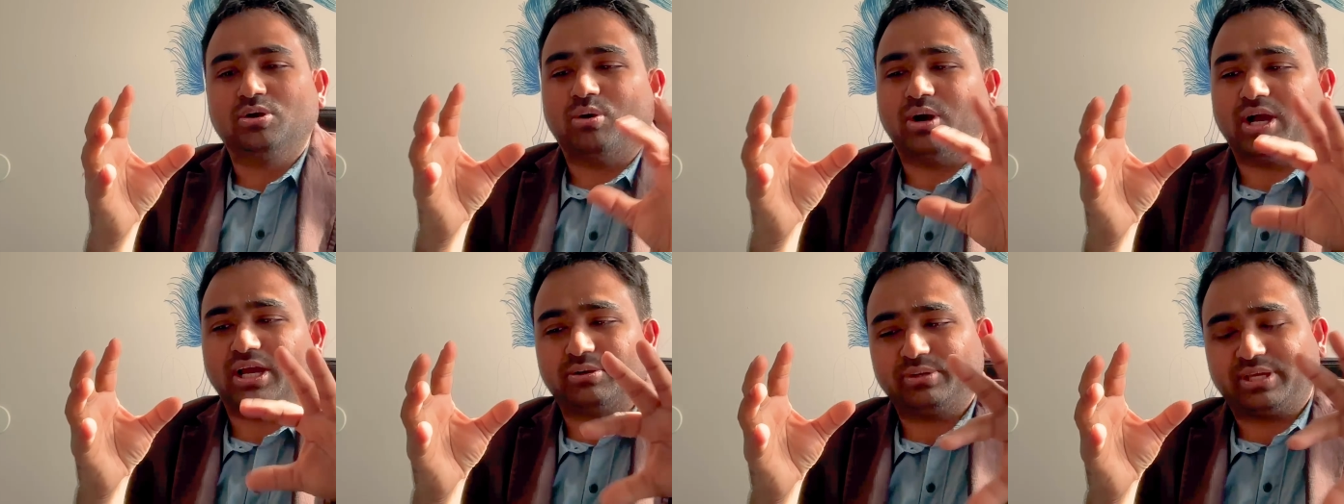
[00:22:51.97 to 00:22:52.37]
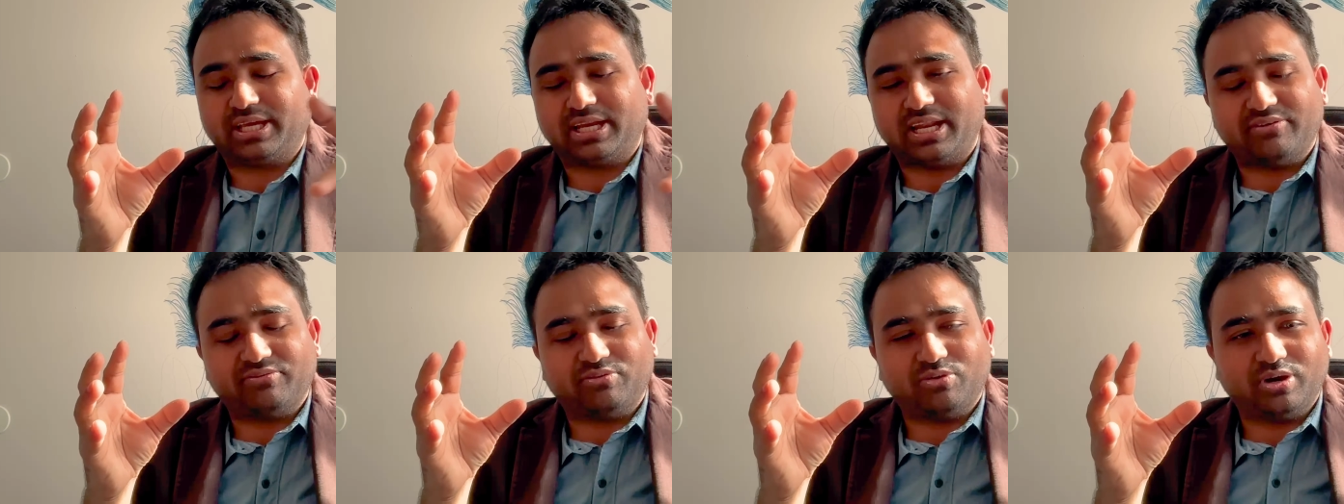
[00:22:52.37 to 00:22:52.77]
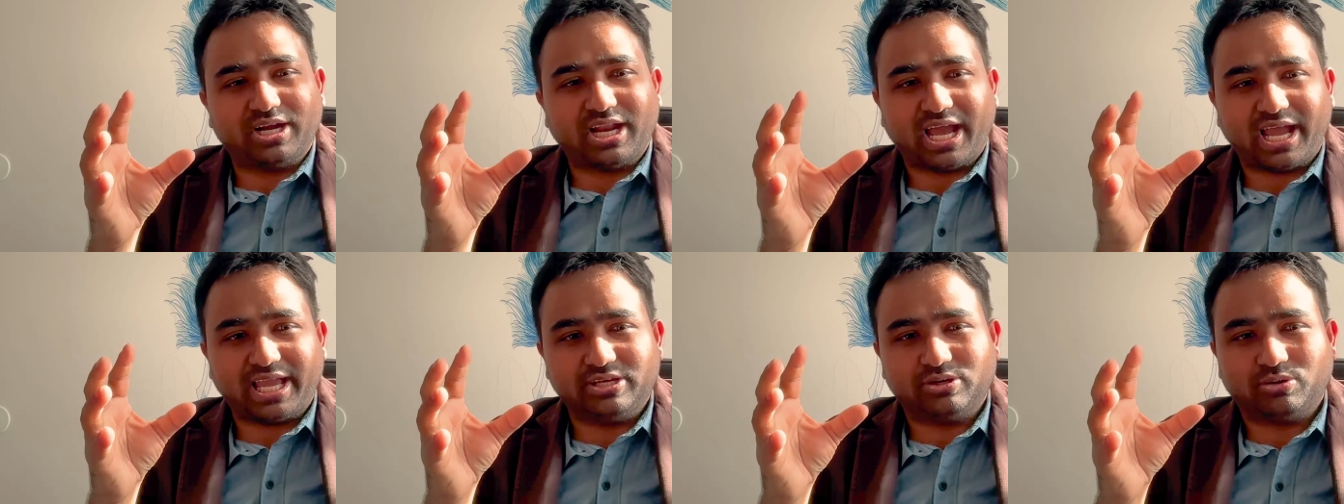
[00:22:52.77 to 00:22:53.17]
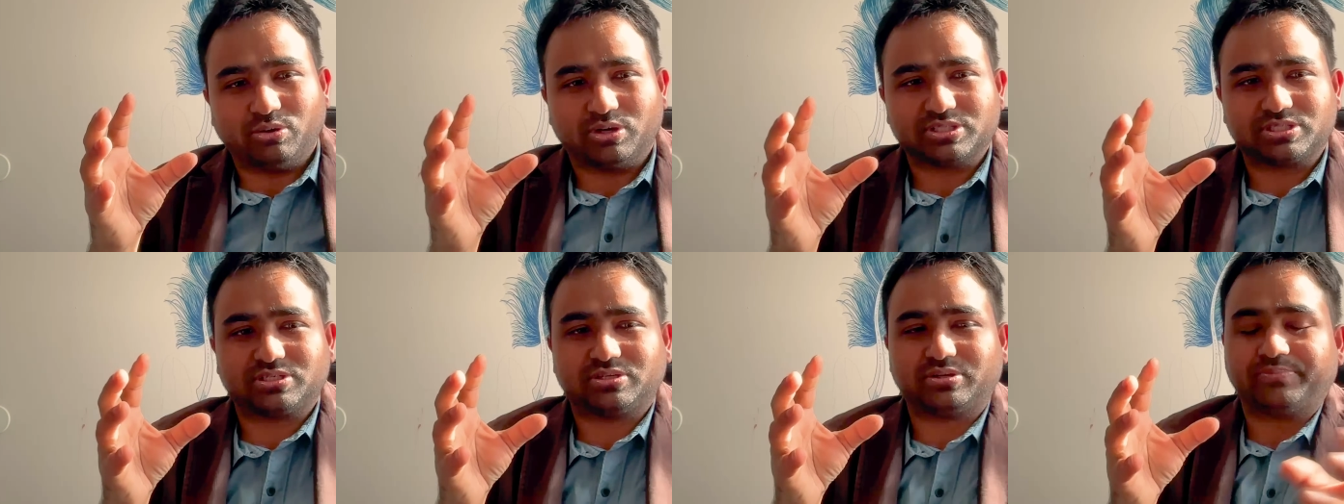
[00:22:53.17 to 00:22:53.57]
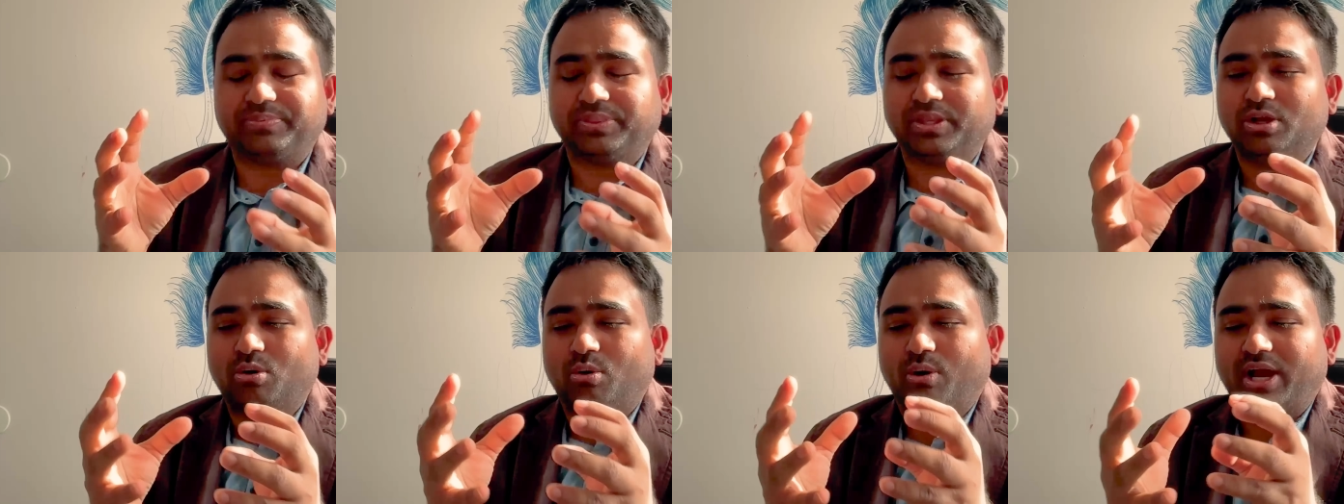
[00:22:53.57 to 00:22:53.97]
where we can avoid high cost,
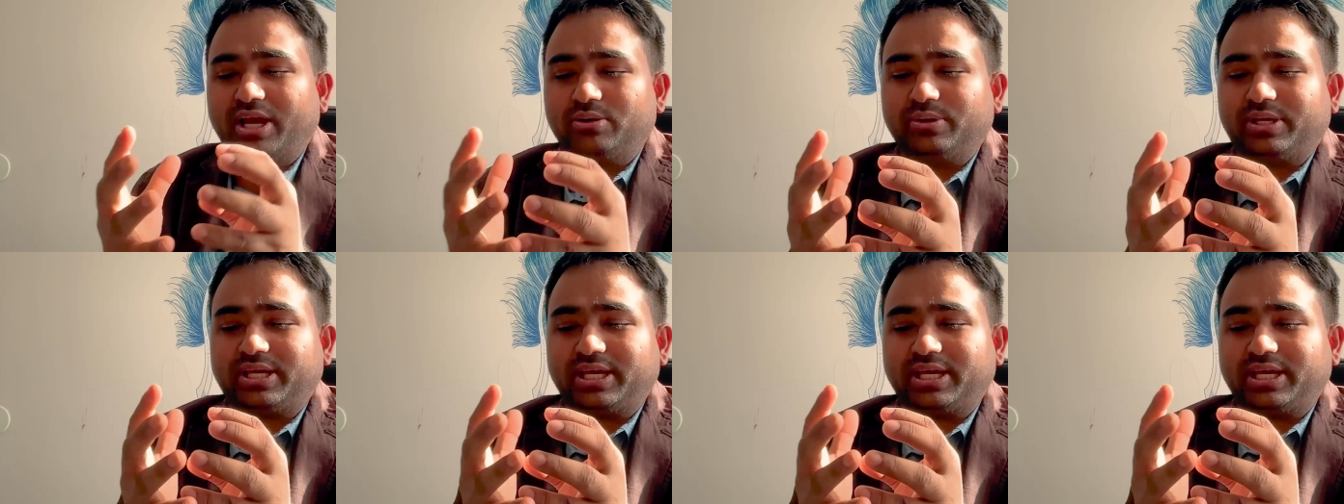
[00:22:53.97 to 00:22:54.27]
where we